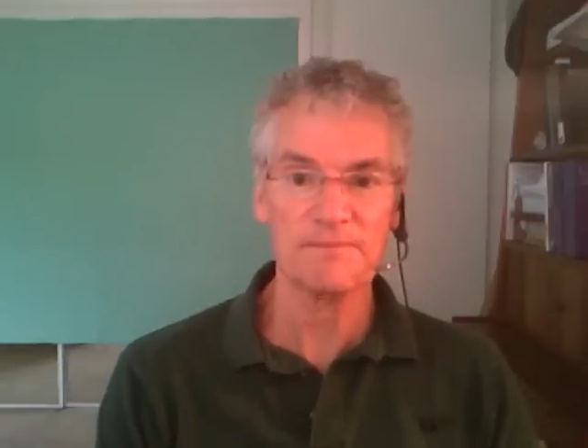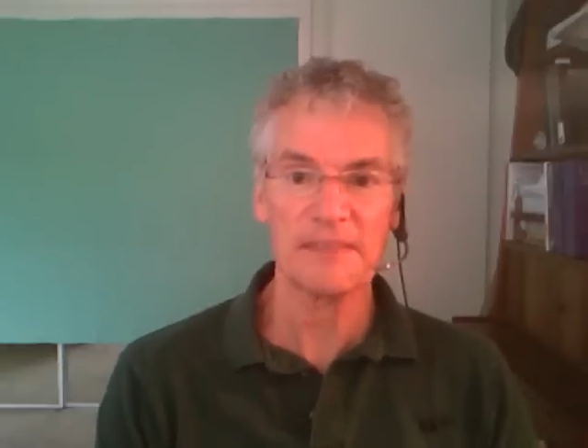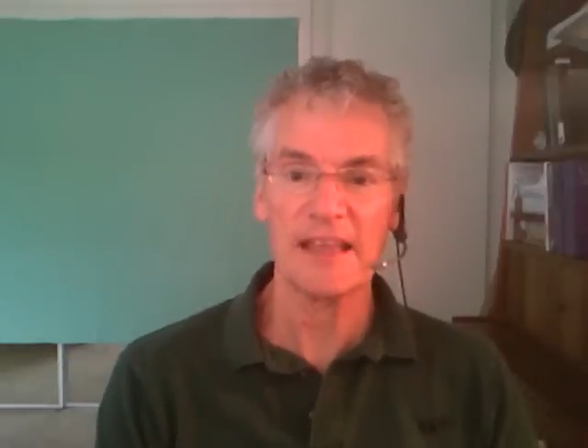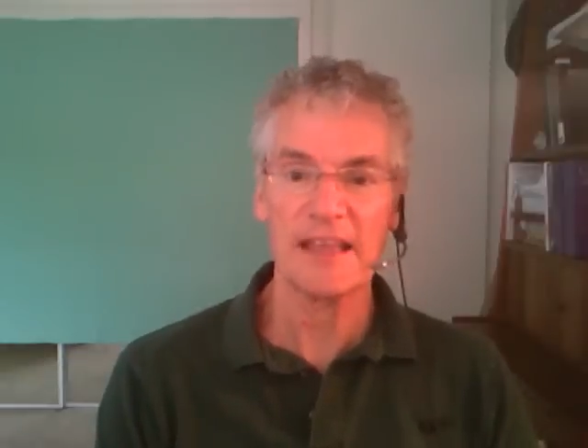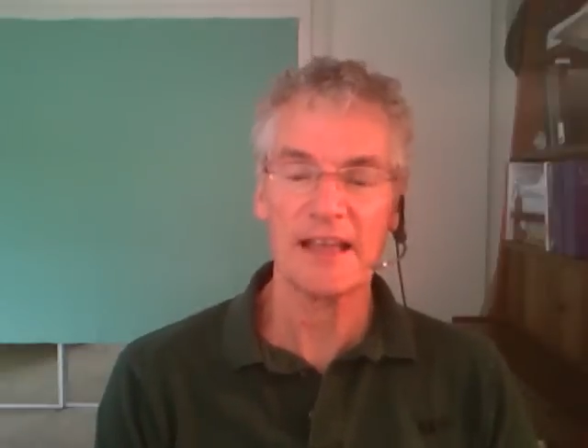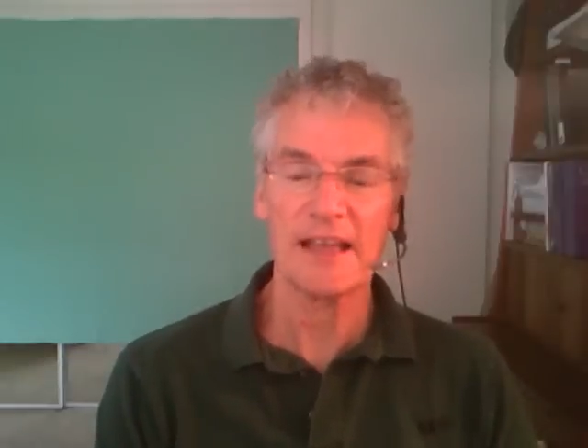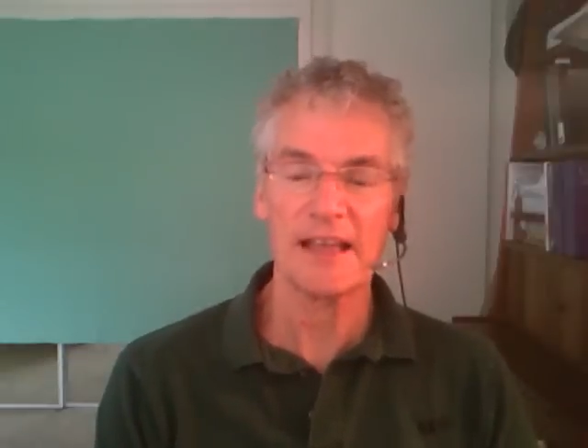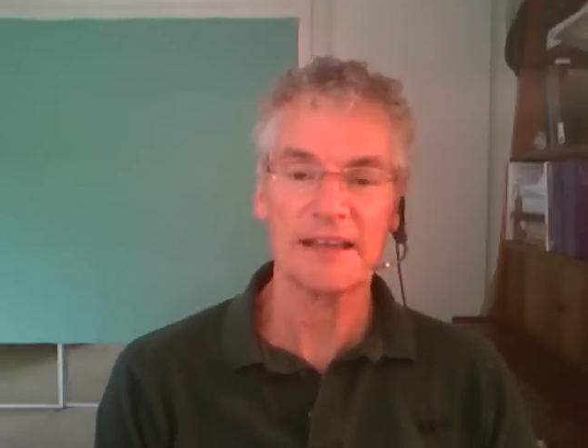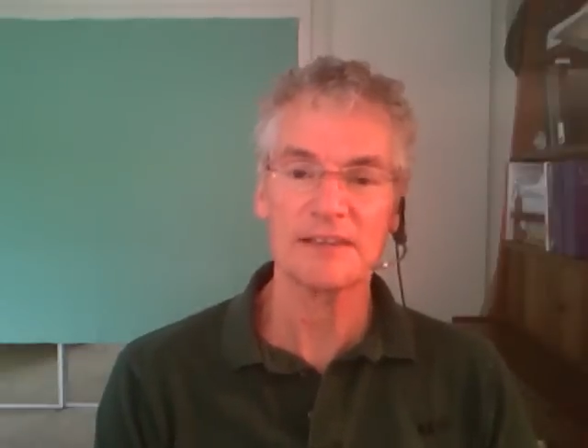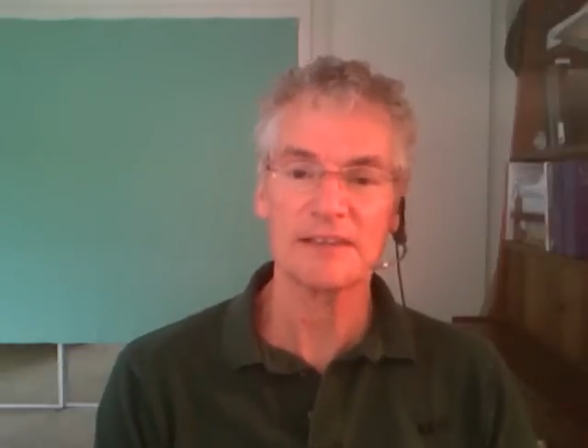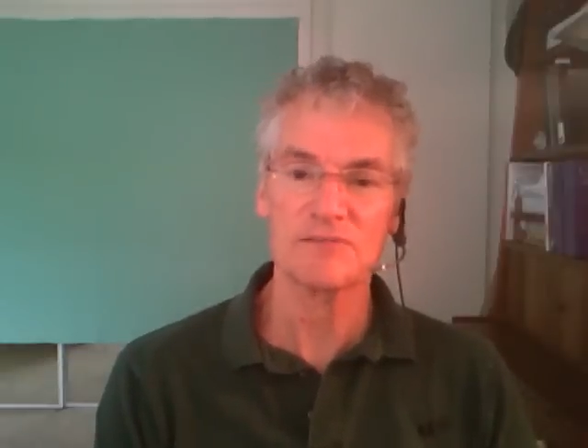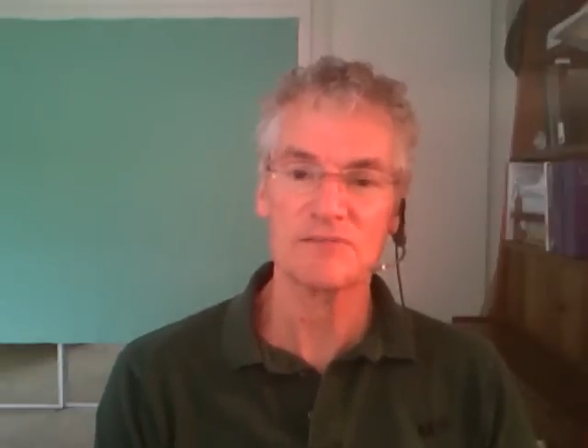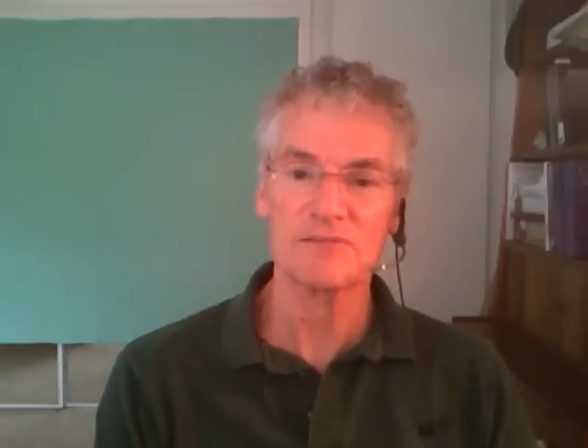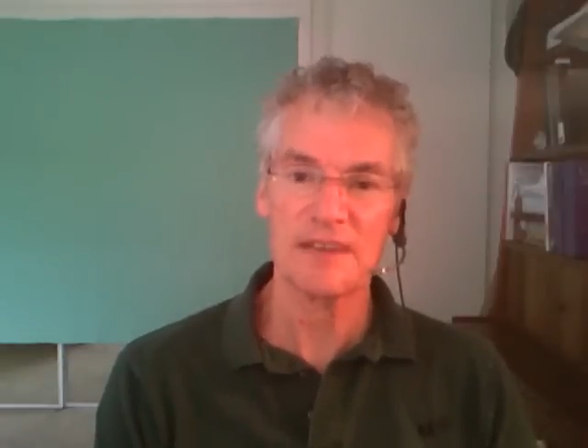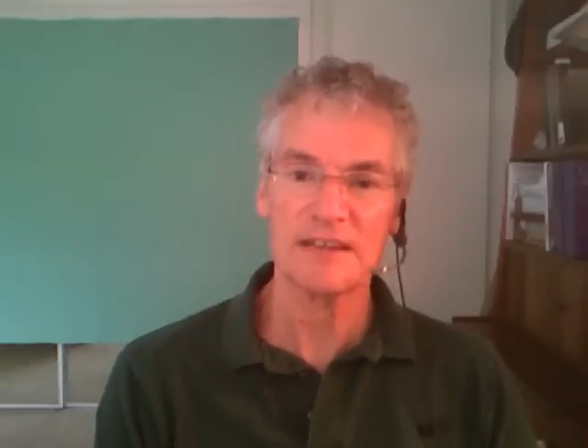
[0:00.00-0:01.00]
and
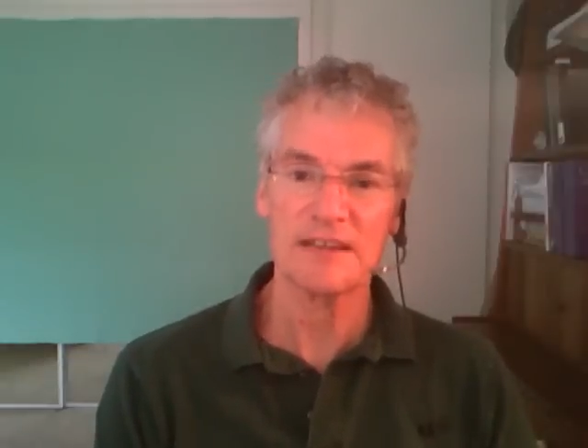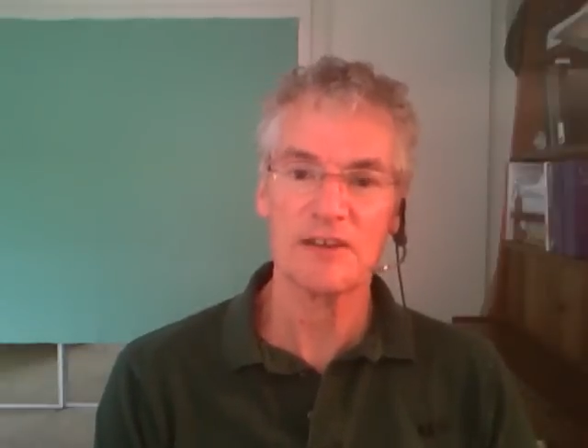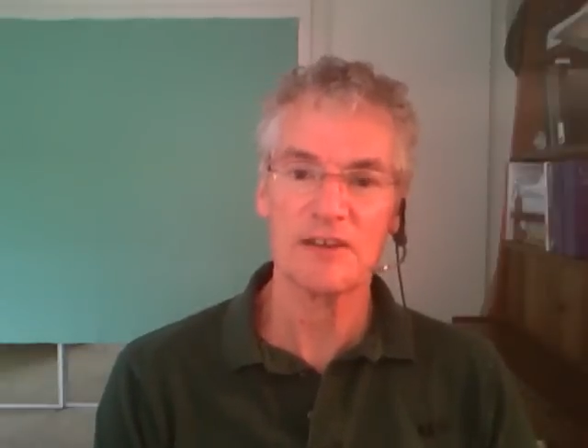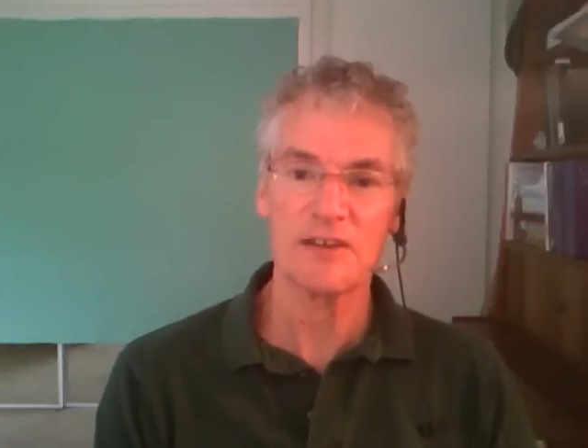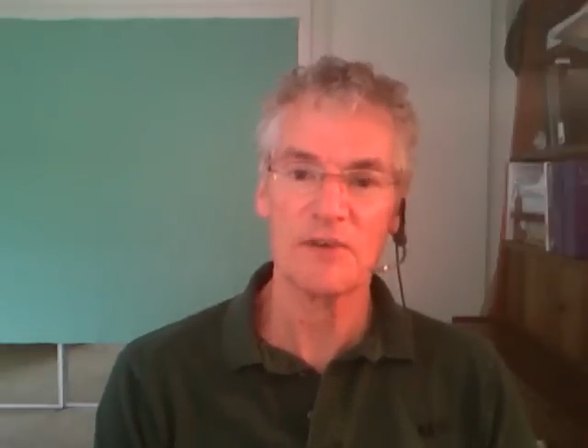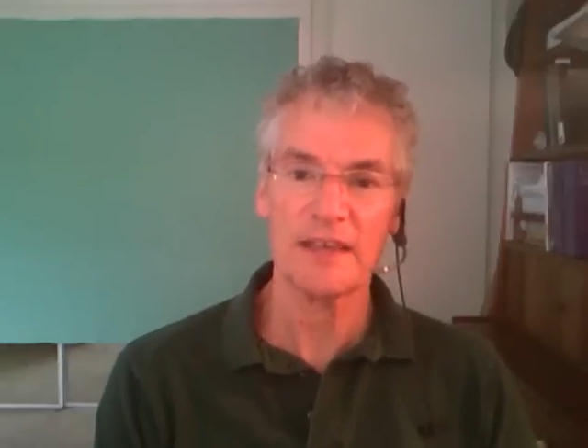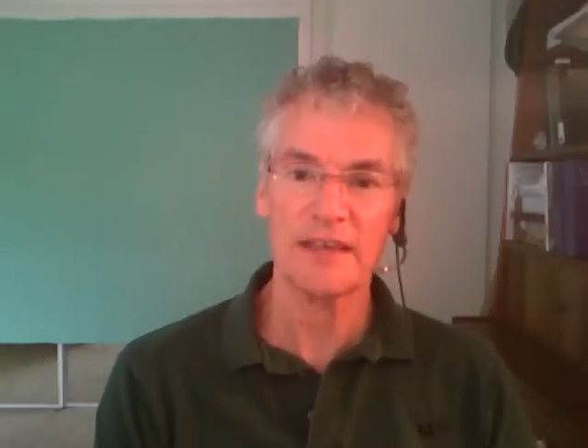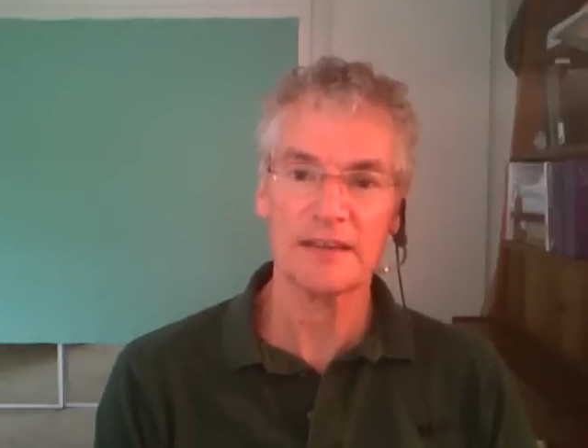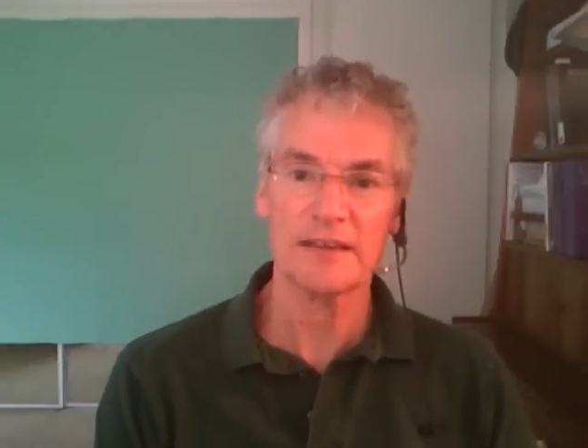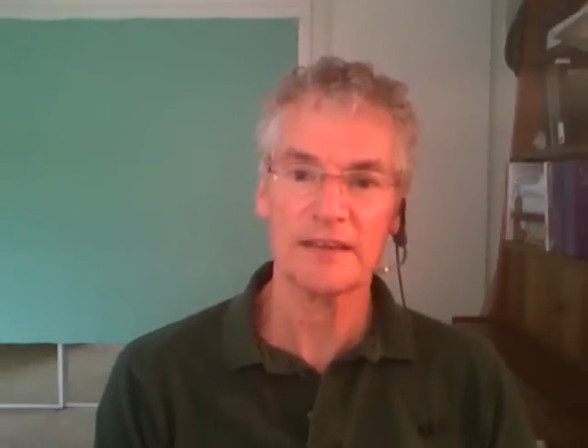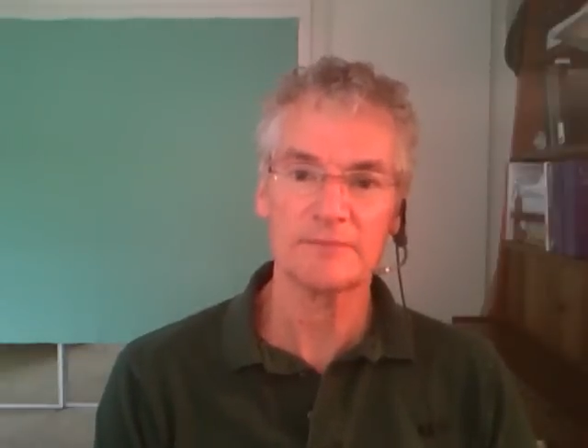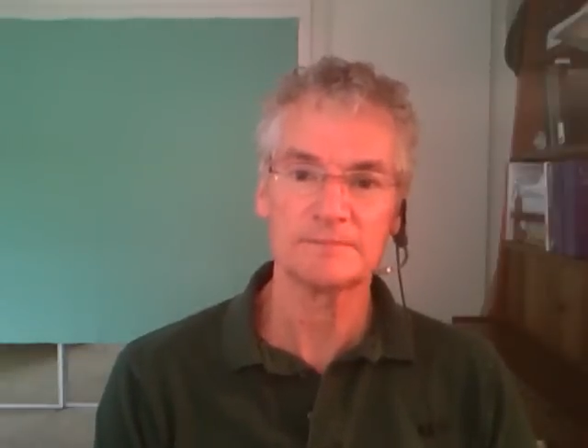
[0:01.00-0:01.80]
it's ready to go again.